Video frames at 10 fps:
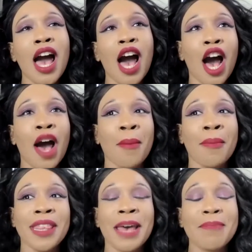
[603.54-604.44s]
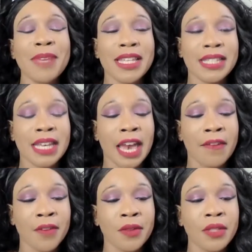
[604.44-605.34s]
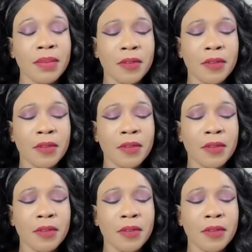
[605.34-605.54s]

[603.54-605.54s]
But that being said, I've only